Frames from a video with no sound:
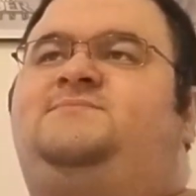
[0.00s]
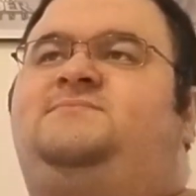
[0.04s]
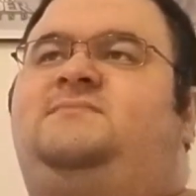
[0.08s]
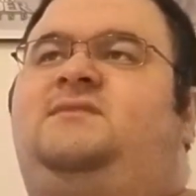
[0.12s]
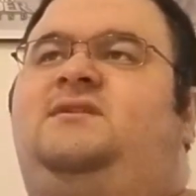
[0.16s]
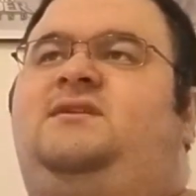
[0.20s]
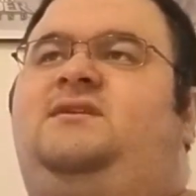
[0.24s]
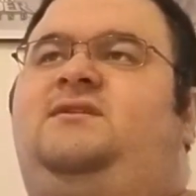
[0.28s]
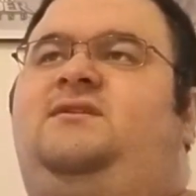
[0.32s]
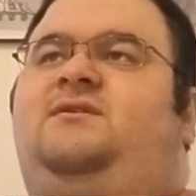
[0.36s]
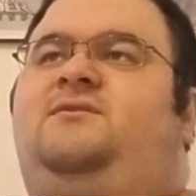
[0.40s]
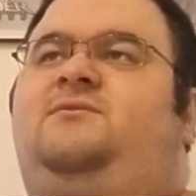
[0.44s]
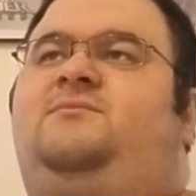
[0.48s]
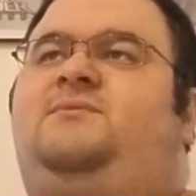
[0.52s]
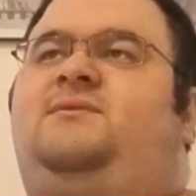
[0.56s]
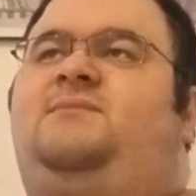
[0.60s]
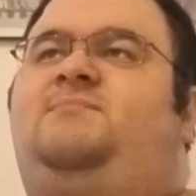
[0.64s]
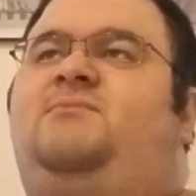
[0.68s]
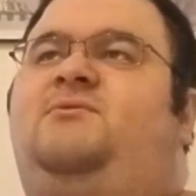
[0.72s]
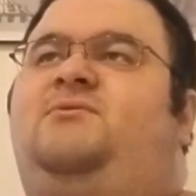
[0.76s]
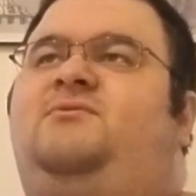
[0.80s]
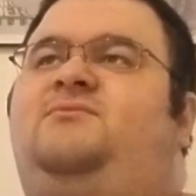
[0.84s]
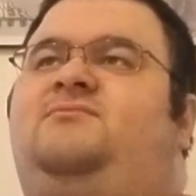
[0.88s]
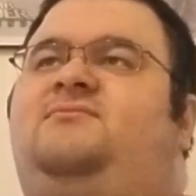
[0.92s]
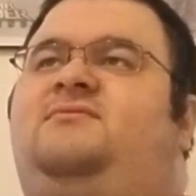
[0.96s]
we
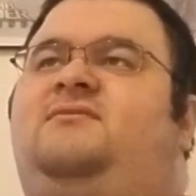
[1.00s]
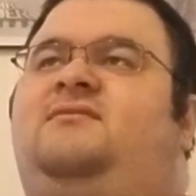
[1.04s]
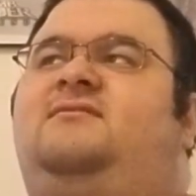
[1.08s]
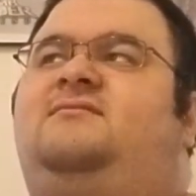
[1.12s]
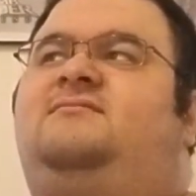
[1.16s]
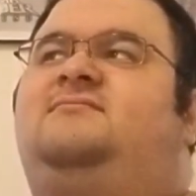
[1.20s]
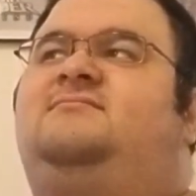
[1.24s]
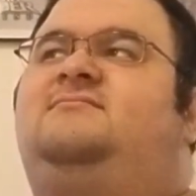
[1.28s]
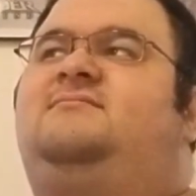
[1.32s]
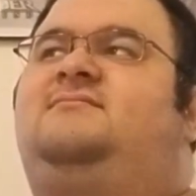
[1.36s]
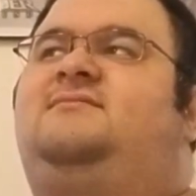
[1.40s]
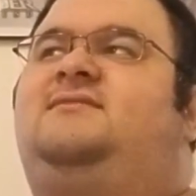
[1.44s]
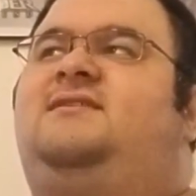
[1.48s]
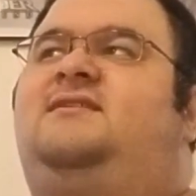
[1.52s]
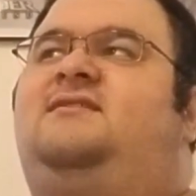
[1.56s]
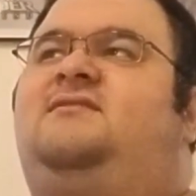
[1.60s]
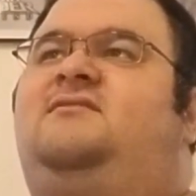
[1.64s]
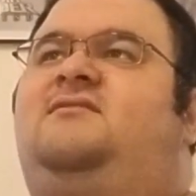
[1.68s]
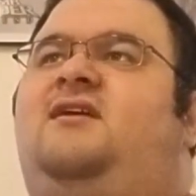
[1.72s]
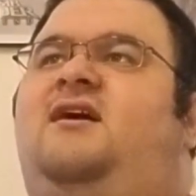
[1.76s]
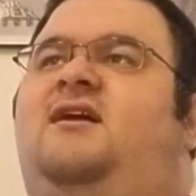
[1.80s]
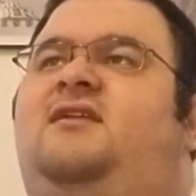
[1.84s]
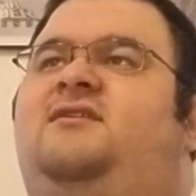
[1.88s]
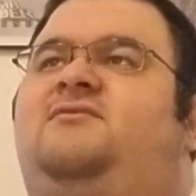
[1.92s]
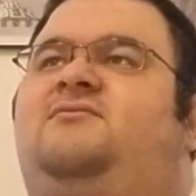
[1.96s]
both did a
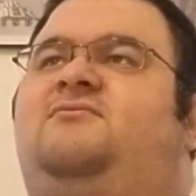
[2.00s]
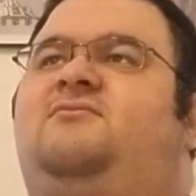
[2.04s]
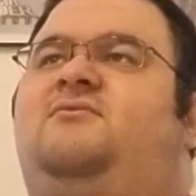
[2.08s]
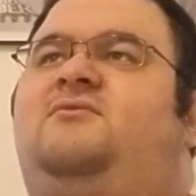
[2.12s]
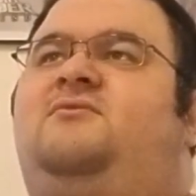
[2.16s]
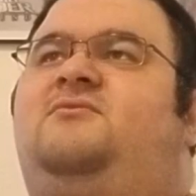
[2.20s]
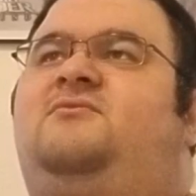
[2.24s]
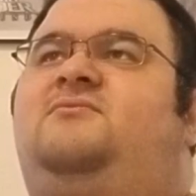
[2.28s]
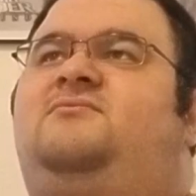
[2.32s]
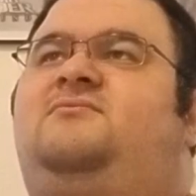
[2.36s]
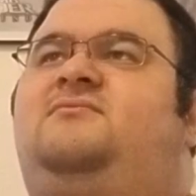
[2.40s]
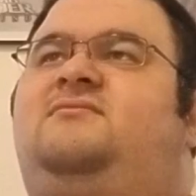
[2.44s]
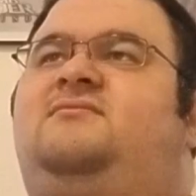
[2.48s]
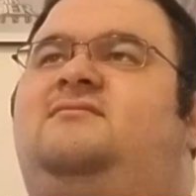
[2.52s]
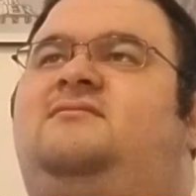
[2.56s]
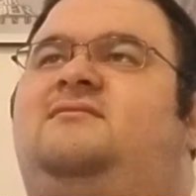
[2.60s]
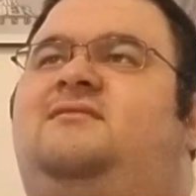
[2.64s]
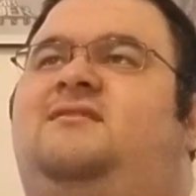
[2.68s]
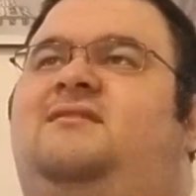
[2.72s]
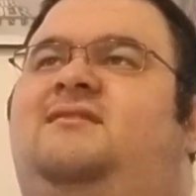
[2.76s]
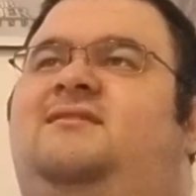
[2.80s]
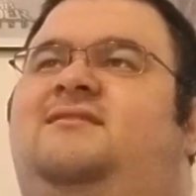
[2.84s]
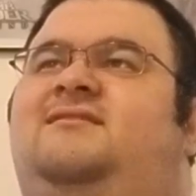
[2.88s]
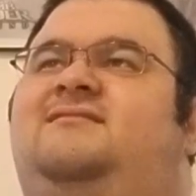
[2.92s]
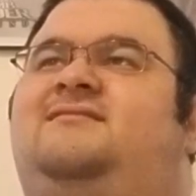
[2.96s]
lot of growth,
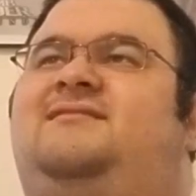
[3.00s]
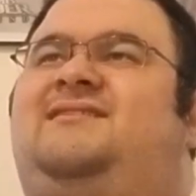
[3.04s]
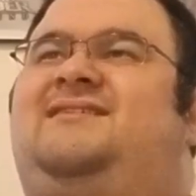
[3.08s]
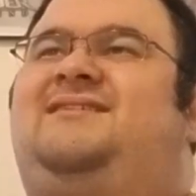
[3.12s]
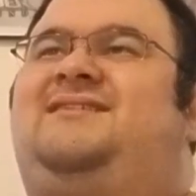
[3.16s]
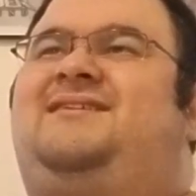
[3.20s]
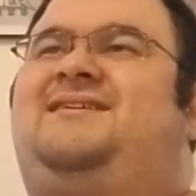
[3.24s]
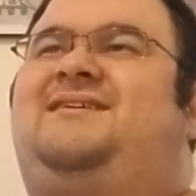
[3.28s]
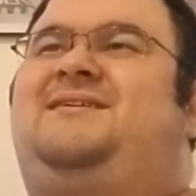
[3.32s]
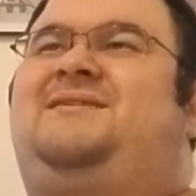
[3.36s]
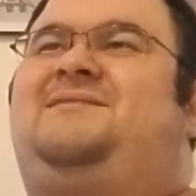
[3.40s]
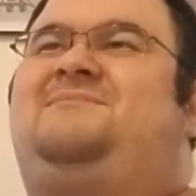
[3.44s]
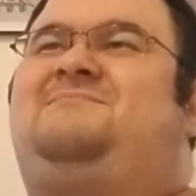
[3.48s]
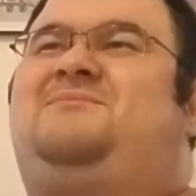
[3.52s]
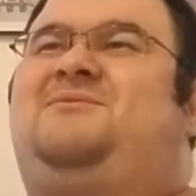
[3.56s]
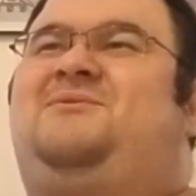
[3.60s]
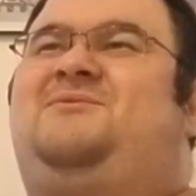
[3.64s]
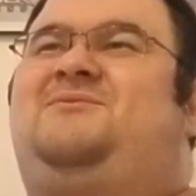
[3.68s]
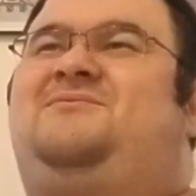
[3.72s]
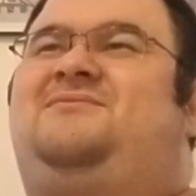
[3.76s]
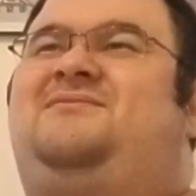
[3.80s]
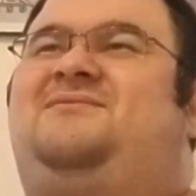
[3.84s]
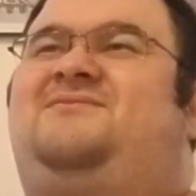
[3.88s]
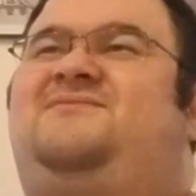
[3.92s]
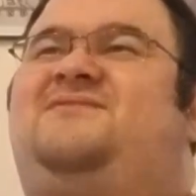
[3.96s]

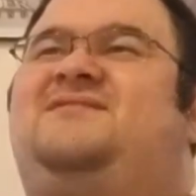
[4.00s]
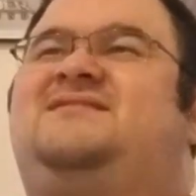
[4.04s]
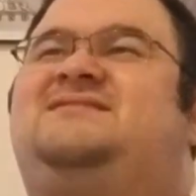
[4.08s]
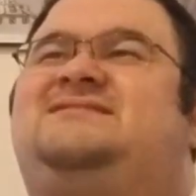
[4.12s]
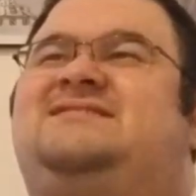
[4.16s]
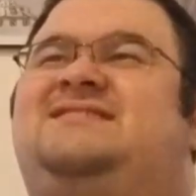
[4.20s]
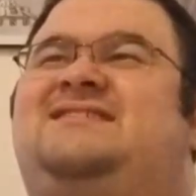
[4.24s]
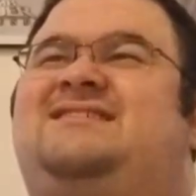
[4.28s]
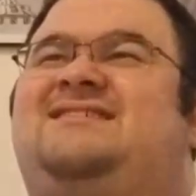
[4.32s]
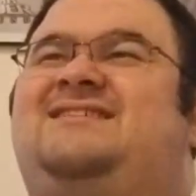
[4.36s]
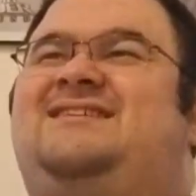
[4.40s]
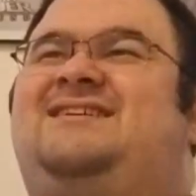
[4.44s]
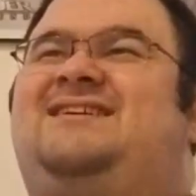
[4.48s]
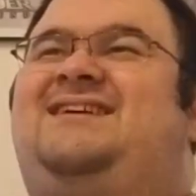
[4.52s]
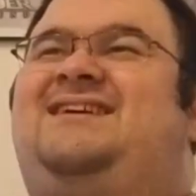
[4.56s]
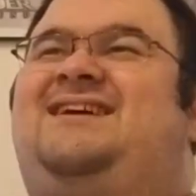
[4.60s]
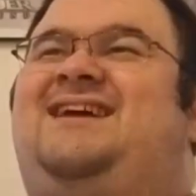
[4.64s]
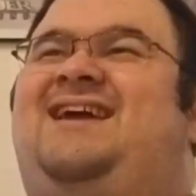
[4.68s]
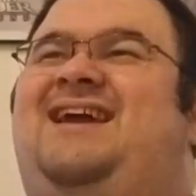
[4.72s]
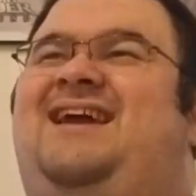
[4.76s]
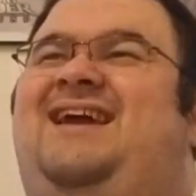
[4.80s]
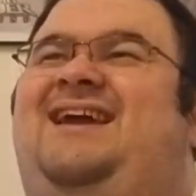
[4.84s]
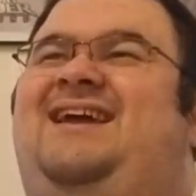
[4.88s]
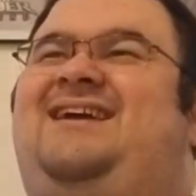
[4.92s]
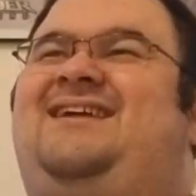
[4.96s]
both
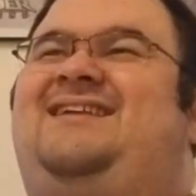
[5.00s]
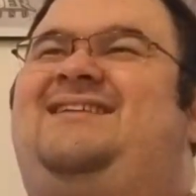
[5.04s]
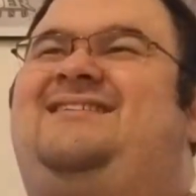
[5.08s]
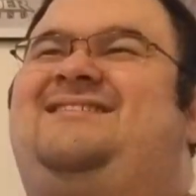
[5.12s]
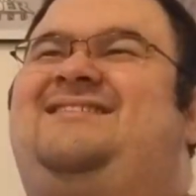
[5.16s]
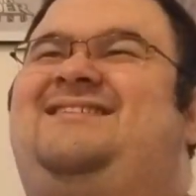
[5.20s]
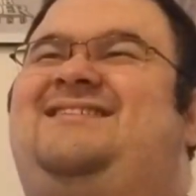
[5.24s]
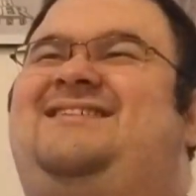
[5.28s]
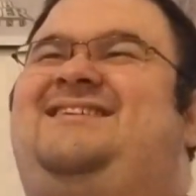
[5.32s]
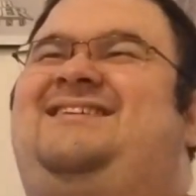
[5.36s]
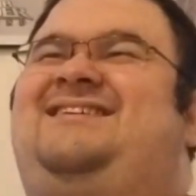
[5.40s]
physically and,